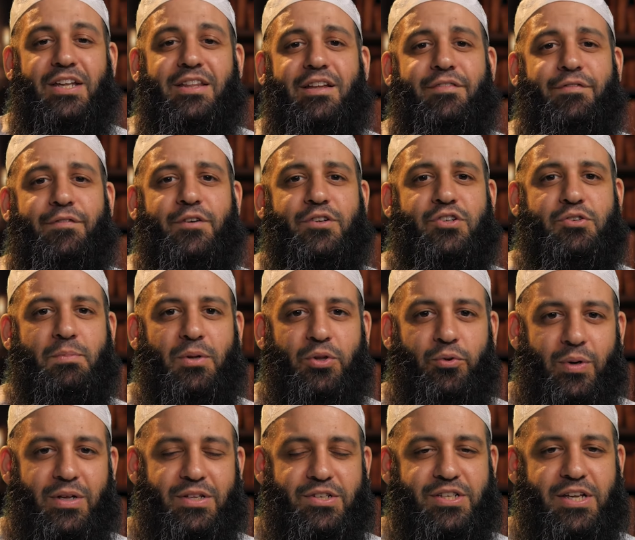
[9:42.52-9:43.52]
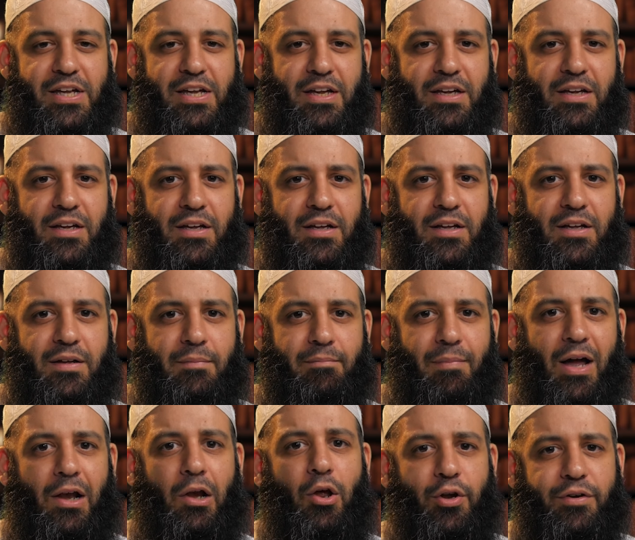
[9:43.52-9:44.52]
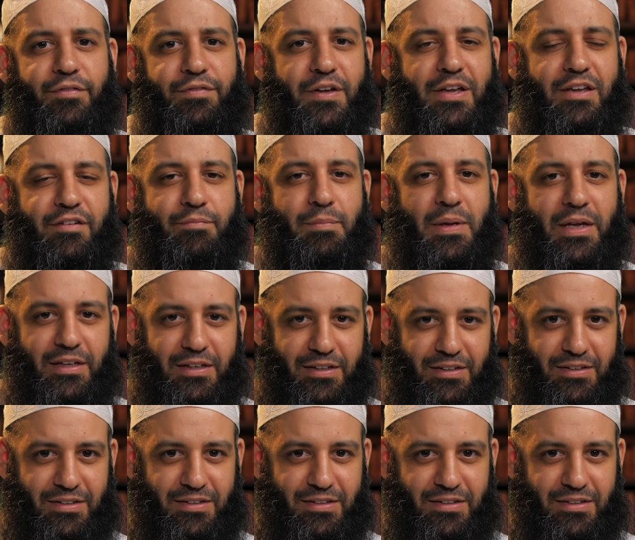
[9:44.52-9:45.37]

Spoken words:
a difference between saying, my Lord, forgive me,